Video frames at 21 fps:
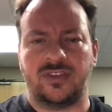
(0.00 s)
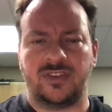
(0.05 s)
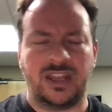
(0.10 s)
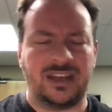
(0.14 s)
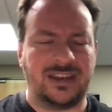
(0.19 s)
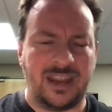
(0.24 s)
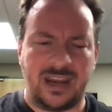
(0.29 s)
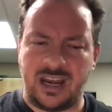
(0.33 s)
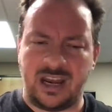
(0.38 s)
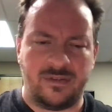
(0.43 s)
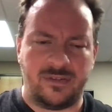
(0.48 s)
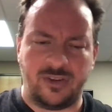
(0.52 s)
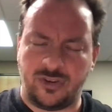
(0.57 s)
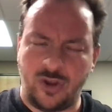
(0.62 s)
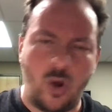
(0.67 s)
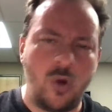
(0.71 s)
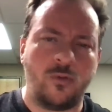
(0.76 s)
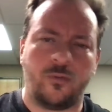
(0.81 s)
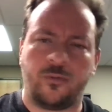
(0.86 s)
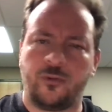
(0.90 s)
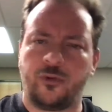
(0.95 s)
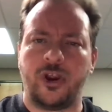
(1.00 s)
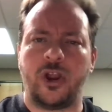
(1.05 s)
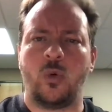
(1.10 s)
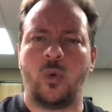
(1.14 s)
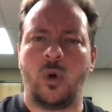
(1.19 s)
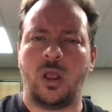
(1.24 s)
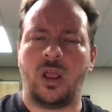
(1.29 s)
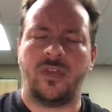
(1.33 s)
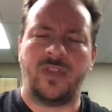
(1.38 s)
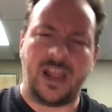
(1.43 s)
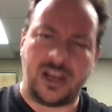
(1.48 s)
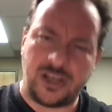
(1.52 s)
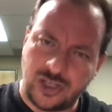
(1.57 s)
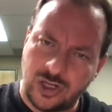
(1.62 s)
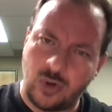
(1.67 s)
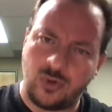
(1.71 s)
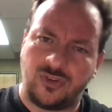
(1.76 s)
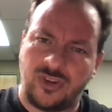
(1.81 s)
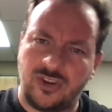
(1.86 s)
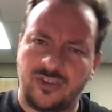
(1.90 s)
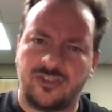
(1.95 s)
He did it of his own free will, and that
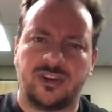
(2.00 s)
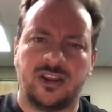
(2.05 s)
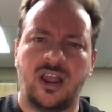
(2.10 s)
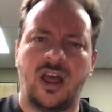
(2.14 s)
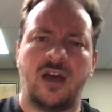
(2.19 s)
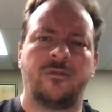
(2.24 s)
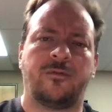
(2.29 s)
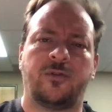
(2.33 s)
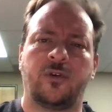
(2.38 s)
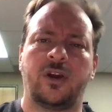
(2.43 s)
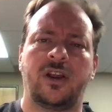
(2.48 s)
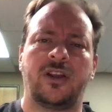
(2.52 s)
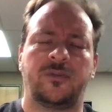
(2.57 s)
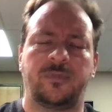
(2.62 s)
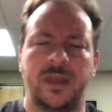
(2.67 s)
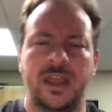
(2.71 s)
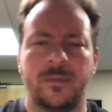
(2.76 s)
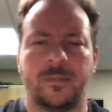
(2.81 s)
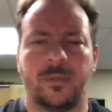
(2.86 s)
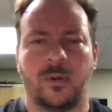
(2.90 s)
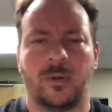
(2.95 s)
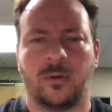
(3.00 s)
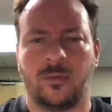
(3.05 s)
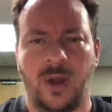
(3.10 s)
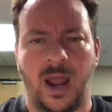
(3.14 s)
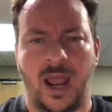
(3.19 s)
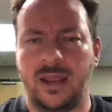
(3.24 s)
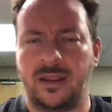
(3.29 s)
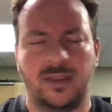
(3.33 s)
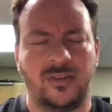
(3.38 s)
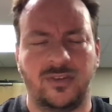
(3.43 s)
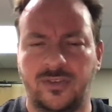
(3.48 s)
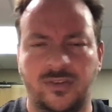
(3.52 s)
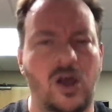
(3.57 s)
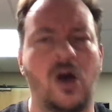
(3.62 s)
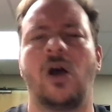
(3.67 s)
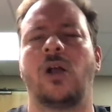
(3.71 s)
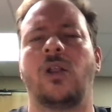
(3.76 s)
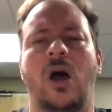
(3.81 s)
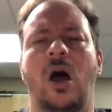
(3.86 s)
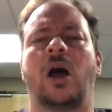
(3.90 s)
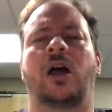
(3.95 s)
shows his love for his people, right? This is
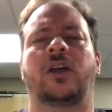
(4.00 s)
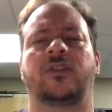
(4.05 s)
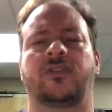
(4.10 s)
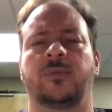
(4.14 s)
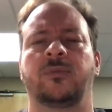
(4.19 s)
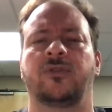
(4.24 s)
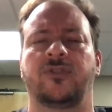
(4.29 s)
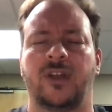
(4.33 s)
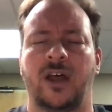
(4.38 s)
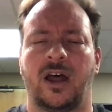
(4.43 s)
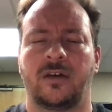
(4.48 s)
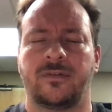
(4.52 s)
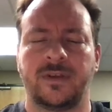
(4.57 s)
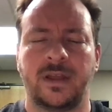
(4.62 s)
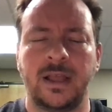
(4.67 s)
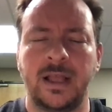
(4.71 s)
all awesome stuff.